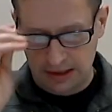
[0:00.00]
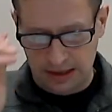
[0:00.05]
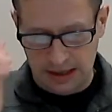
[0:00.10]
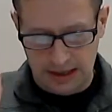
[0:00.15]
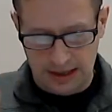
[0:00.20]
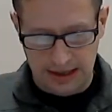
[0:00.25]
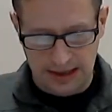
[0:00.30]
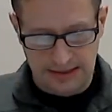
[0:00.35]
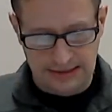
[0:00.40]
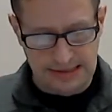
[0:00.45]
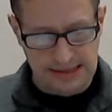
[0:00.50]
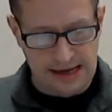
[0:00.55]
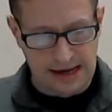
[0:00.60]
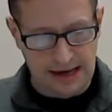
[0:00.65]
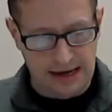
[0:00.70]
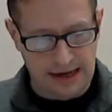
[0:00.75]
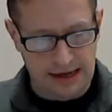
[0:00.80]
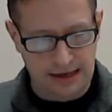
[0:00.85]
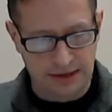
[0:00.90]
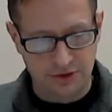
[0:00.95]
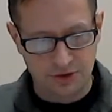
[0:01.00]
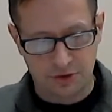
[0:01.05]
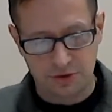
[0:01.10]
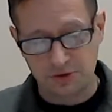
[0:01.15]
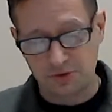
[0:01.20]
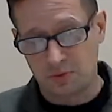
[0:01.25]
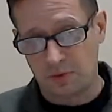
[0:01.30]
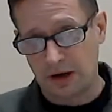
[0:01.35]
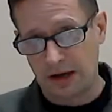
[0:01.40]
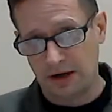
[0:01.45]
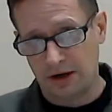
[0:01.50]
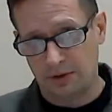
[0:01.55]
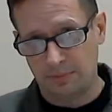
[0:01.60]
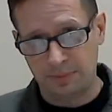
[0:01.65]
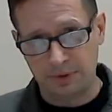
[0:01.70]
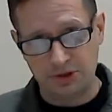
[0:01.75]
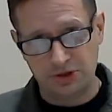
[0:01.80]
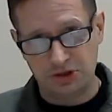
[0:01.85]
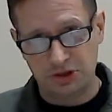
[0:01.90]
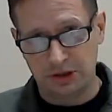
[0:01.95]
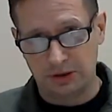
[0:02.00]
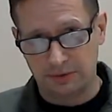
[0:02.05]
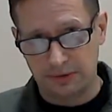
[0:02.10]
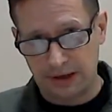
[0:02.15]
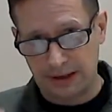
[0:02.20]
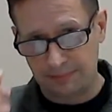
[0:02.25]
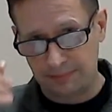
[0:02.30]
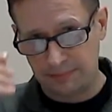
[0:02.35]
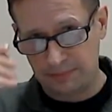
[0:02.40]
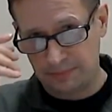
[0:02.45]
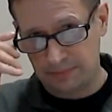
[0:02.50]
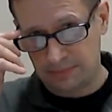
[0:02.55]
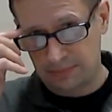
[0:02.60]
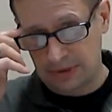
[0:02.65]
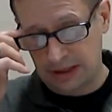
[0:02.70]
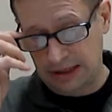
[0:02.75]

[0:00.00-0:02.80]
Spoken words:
It's not a doors wide open, show up,